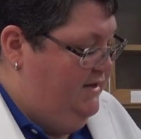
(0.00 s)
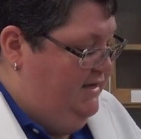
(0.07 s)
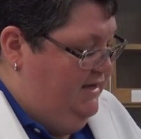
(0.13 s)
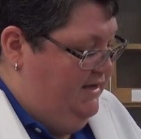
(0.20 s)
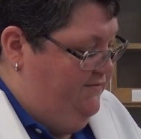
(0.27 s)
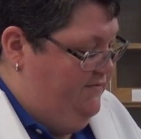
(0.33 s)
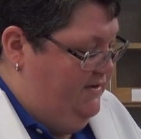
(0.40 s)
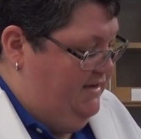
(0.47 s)

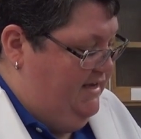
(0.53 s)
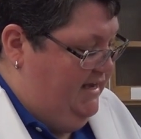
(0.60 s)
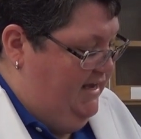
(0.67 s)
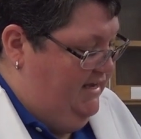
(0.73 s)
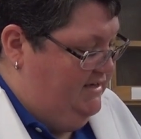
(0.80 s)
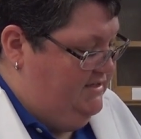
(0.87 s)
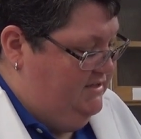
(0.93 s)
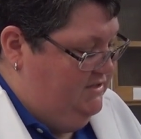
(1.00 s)
If it
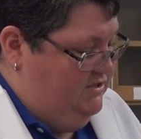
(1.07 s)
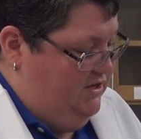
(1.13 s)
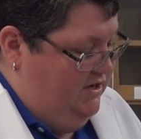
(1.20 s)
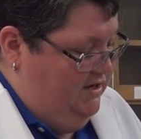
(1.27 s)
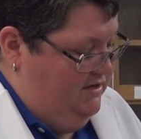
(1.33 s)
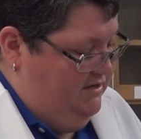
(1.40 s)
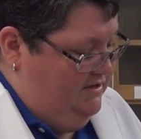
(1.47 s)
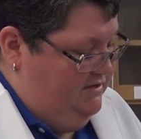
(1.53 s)
can't
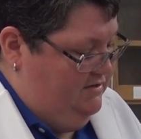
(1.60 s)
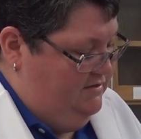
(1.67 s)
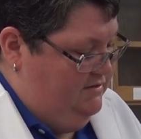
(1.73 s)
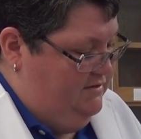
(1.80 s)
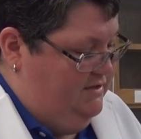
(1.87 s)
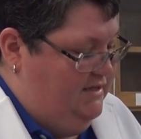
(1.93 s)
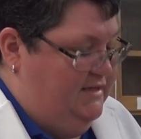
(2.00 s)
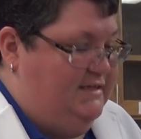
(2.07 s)
dock,
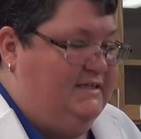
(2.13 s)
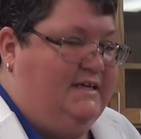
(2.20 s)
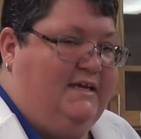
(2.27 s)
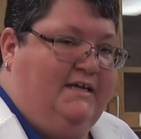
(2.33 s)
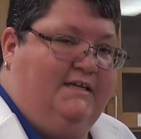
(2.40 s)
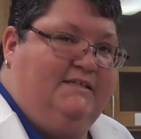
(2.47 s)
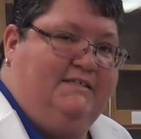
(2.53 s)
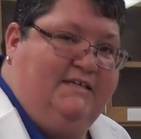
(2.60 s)
it
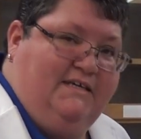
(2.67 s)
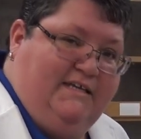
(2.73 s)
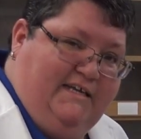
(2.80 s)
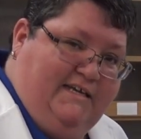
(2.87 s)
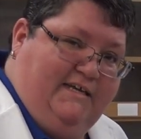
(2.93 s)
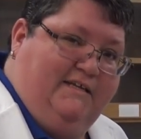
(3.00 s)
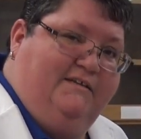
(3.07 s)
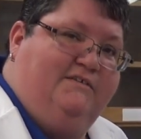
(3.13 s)
can't get in.